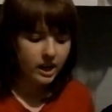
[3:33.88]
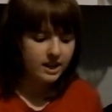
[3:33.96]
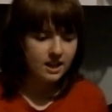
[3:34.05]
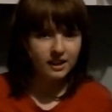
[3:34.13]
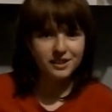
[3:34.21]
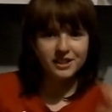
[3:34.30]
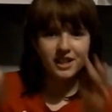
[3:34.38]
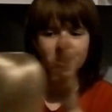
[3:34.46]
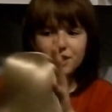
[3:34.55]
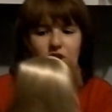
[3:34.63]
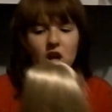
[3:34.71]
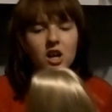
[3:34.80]
Right now, let's get
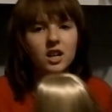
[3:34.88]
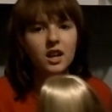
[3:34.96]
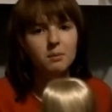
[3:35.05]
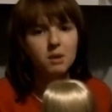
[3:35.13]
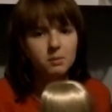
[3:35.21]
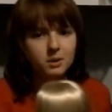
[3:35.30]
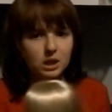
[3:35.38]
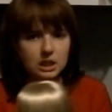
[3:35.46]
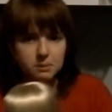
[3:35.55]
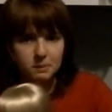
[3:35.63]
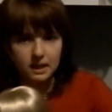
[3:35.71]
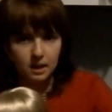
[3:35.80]
started. I'm probably going to
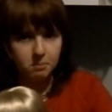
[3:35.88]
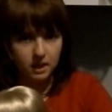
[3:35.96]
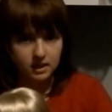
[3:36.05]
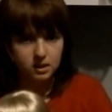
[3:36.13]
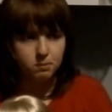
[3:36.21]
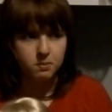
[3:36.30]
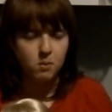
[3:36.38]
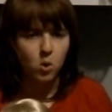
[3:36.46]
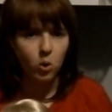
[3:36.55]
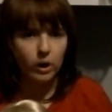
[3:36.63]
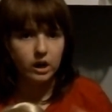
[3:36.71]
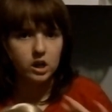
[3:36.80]
speed up this,
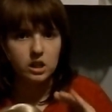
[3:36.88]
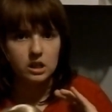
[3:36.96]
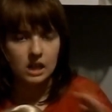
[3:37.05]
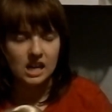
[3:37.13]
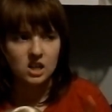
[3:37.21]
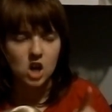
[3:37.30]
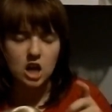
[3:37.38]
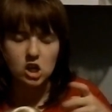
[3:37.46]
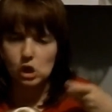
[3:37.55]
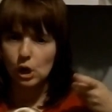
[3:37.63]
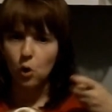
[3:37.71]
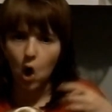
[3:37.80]
or like not
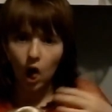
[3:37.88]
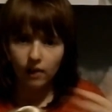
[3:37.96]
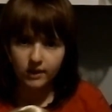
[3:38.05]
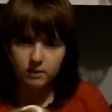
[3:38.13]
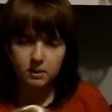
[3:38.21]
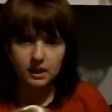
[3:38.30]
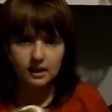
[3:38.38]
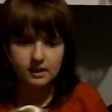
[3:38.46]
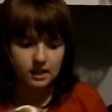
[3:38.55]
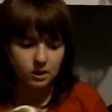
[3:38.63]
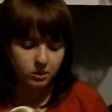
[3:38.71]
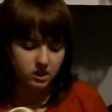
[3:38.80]
show all of it, because
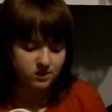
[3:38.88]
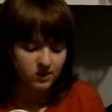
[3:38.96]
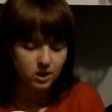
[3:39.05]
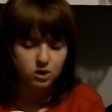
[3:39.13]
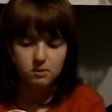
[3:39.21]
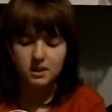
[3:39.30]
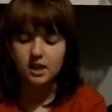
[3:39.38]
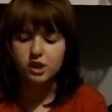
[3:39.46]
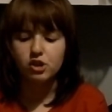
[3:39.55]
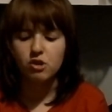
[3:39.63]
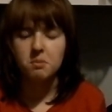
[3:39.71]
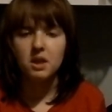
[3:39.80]
I don't want this video to be
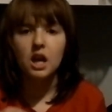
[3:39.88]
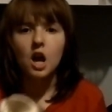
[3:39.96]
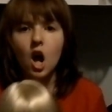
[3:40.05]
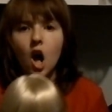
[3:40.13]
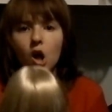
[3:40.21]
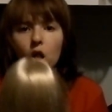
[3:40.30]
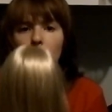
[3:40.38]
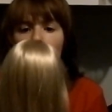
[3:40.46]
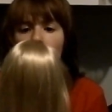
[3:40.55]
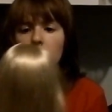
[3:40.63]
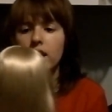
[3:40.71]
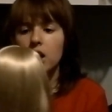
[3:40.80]
extremely long.